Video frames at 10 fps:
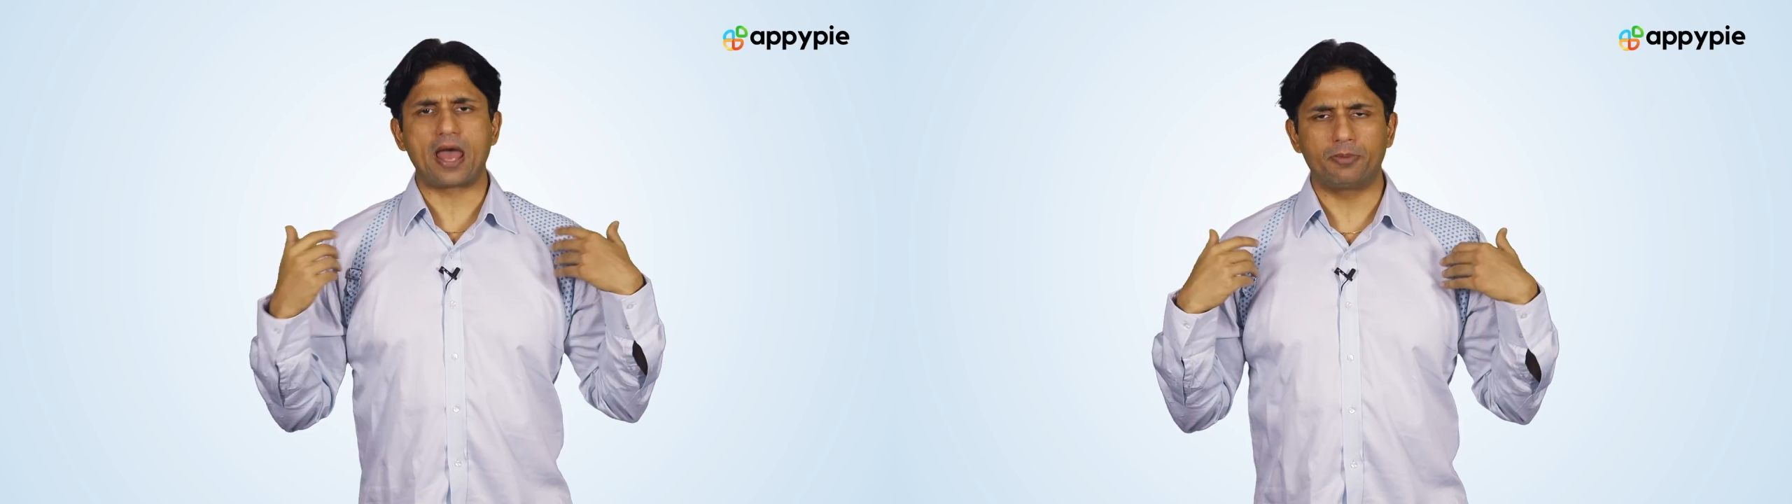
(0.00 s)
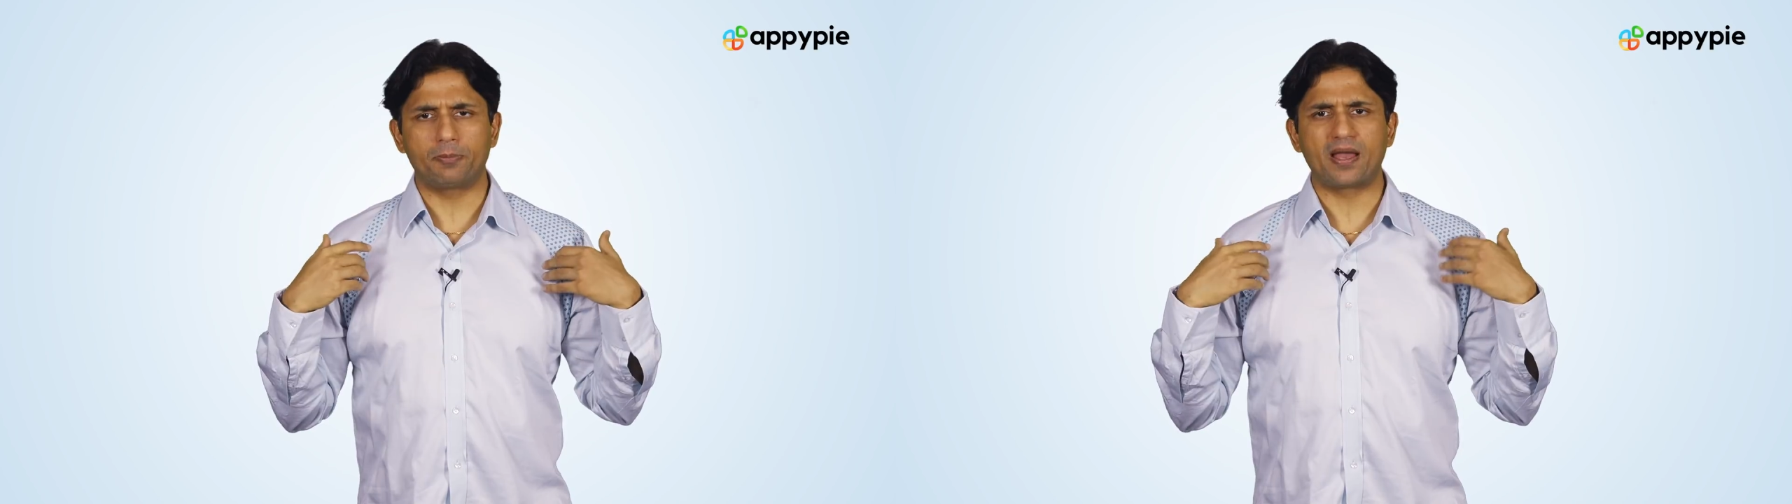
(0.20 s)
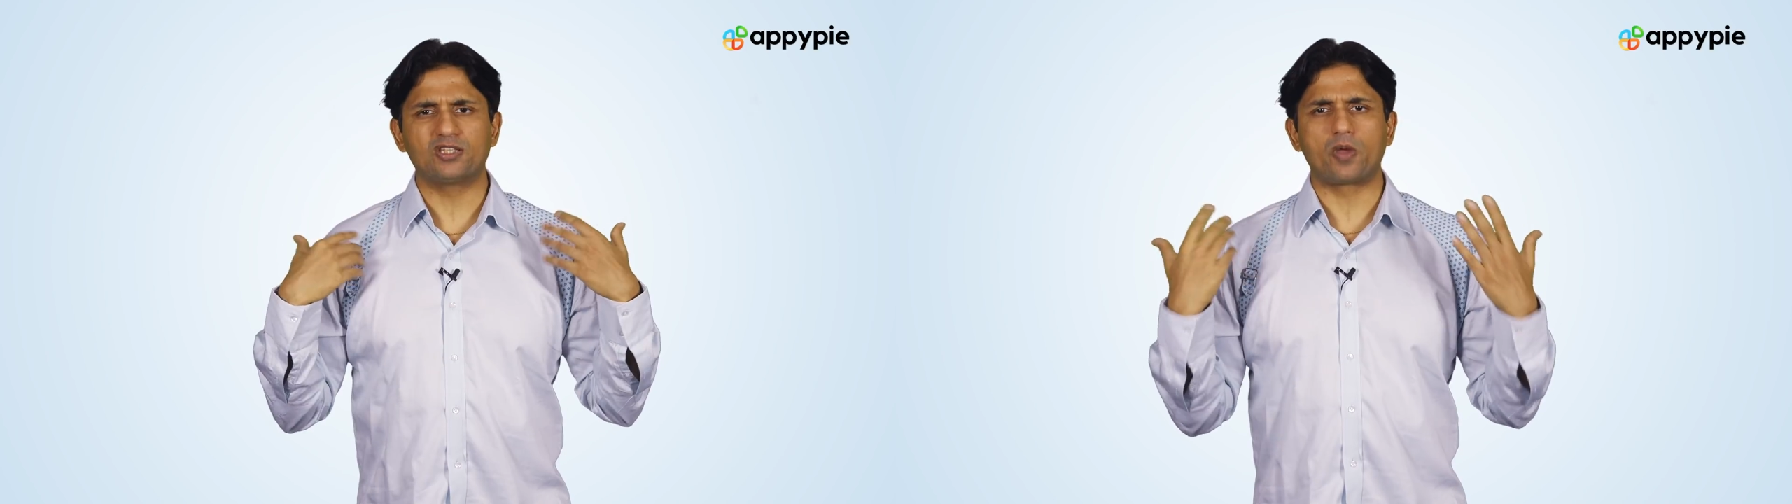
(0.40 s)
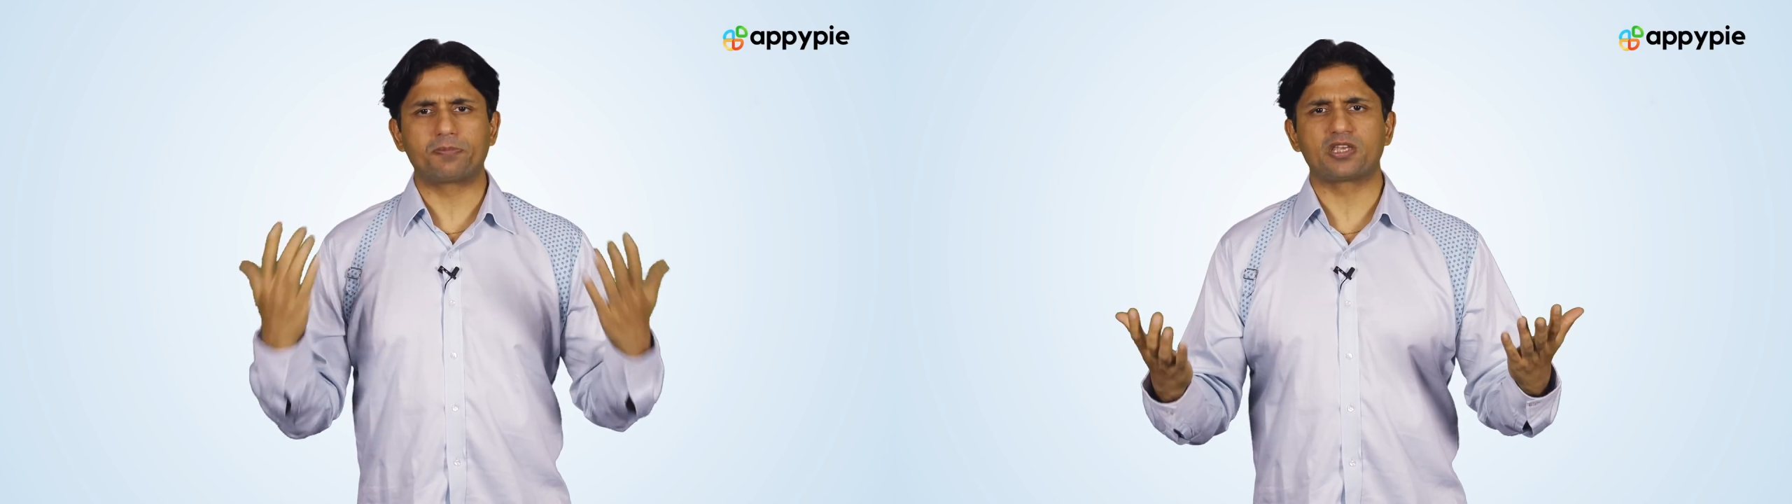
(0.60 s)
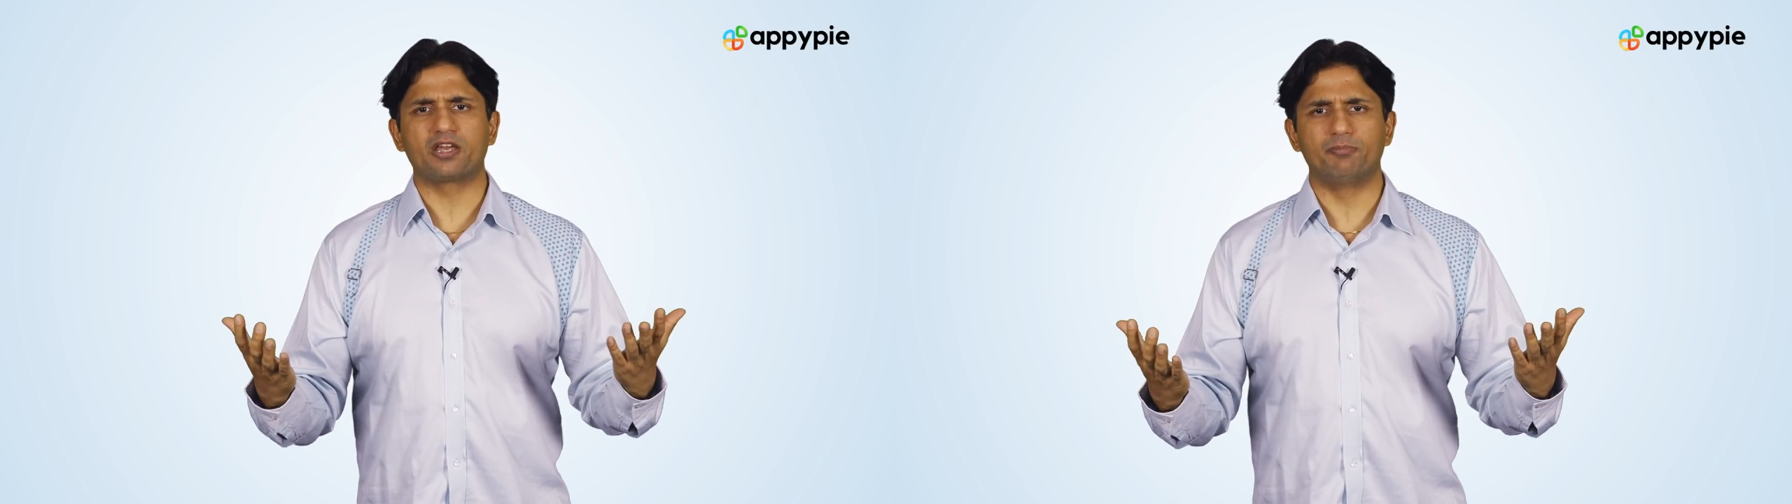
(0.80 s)
Appy Pie's
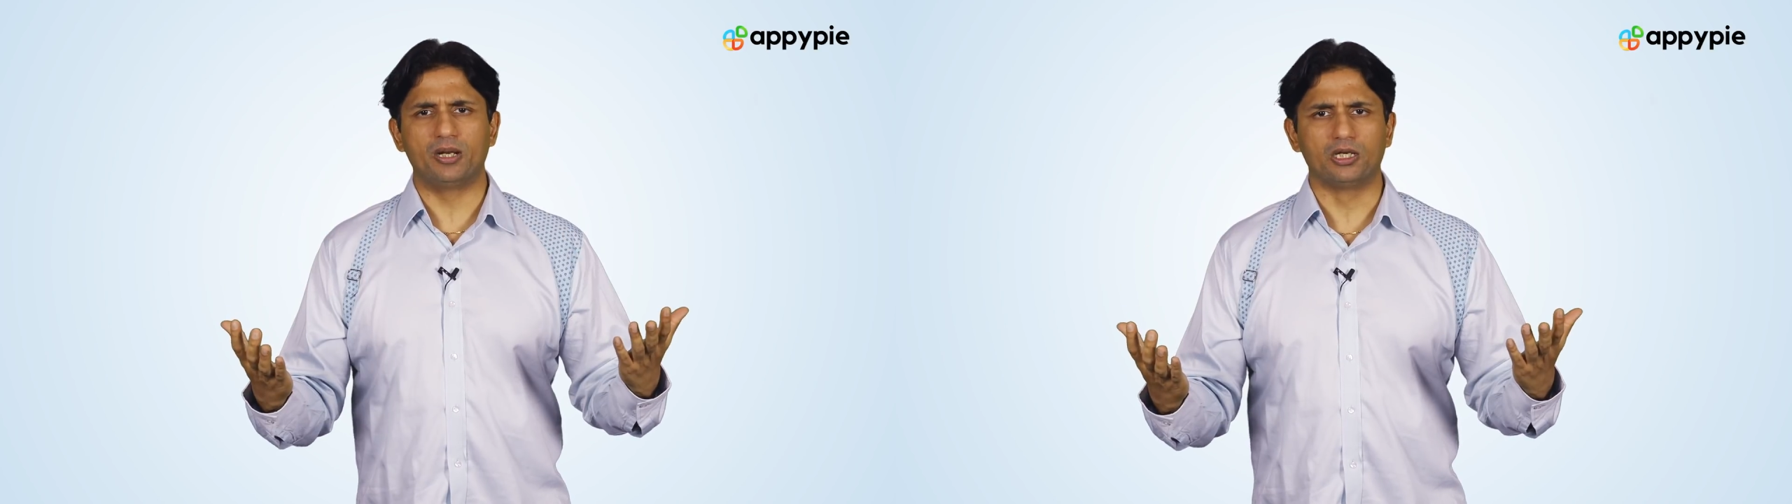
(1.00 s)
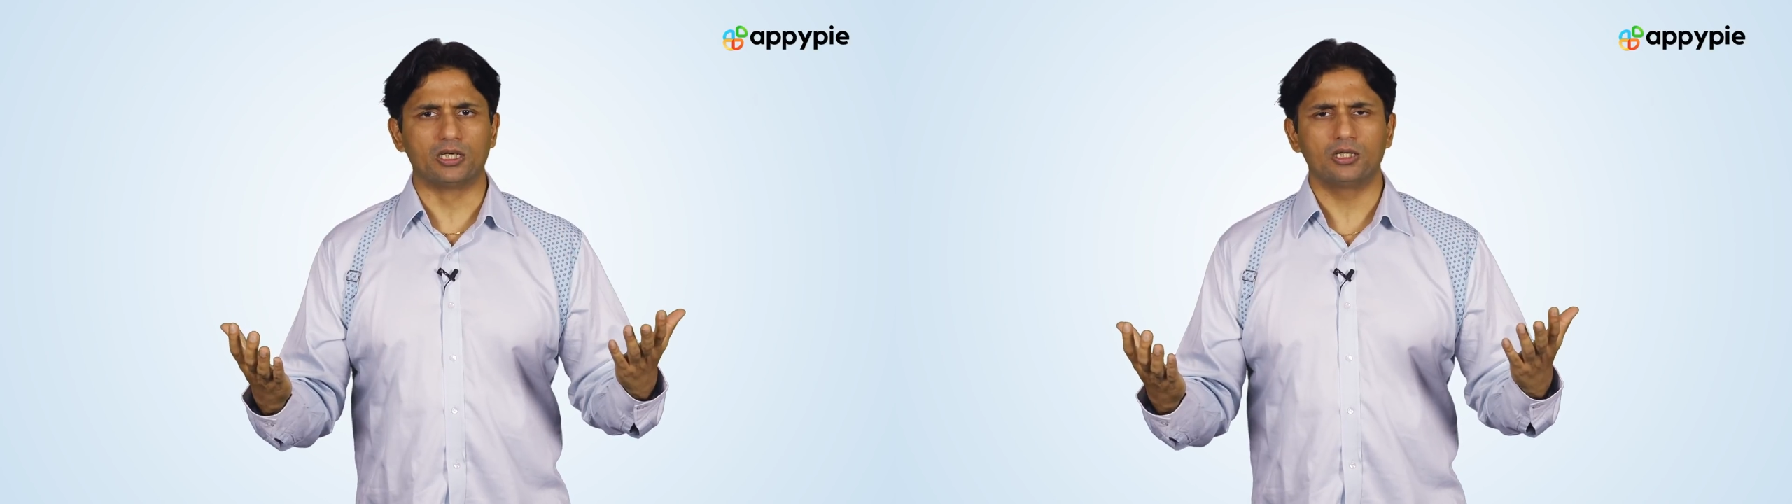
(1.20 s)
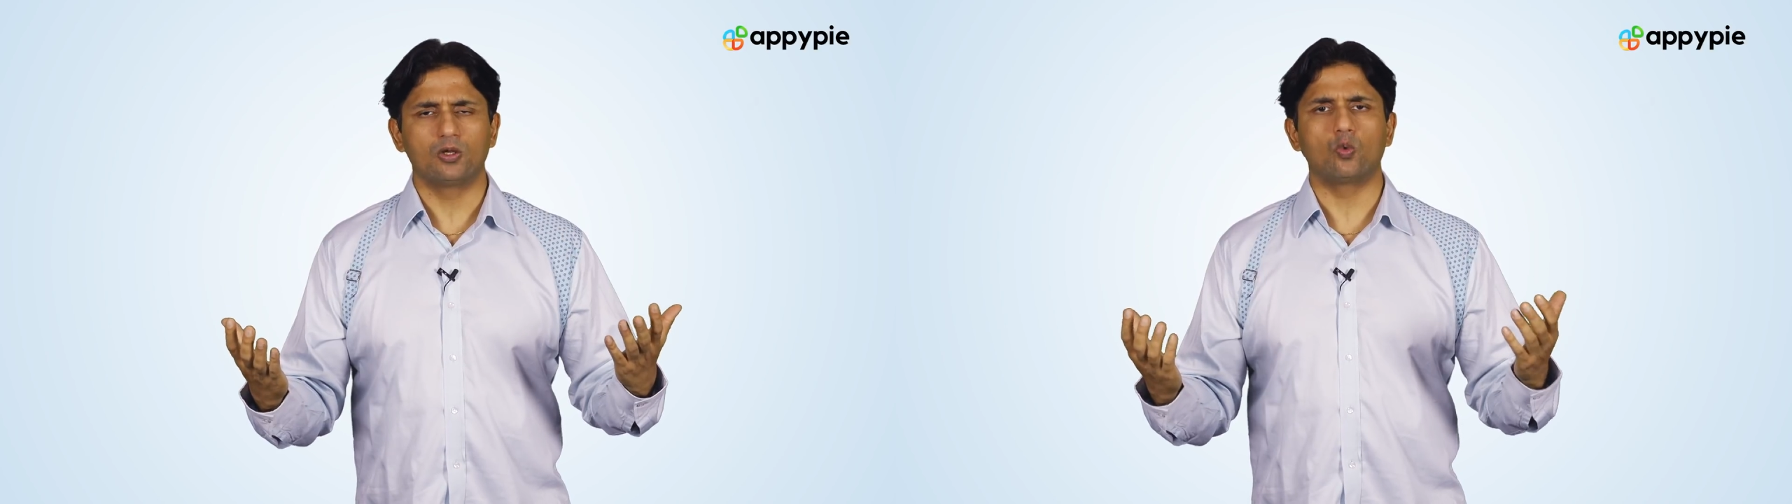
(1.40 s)
website builder,